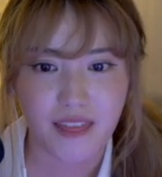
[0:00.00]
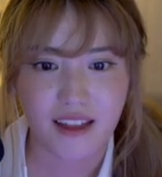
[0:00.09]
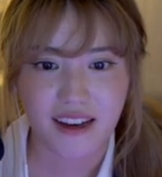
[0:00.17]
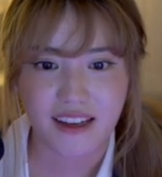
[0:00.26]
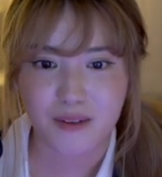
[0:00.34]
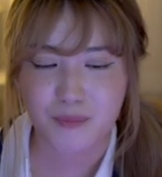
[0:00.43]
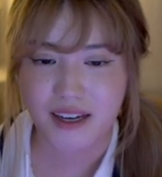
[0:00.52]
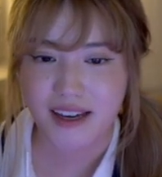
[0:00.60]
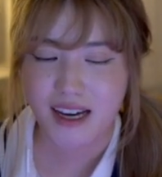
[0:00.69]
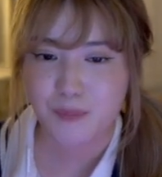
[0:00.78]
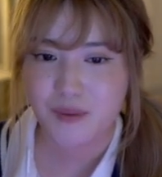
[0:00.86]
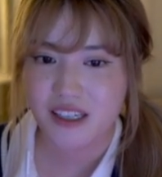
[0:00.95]
I am a
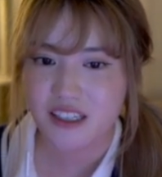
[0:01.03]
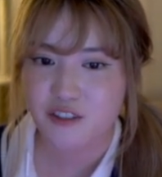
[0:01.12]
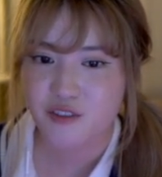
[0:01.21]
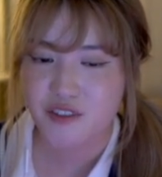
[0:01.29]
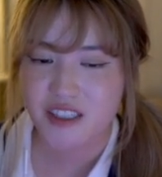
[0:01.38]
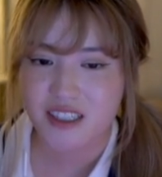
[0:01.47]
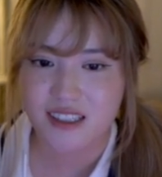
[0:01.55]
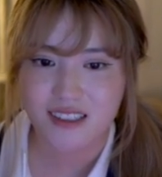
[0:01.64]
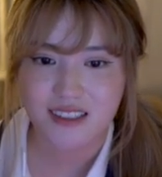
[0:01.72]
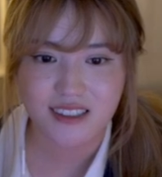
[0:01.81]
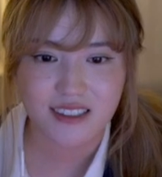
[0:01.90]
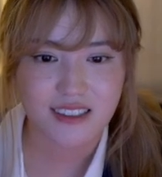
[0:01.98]
happy introverted
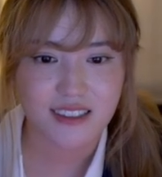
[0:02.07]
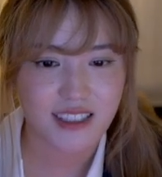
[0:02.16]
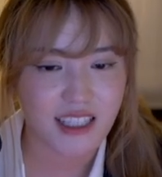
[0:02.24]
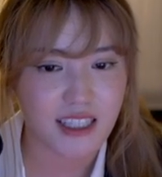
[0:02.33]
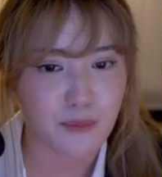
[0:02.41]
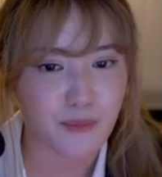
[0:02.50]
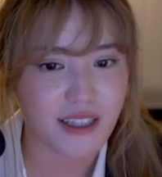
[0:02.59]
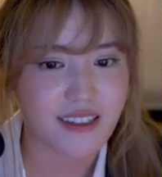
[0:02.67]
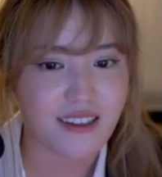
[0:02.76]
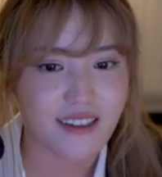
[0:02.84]
Kimmy.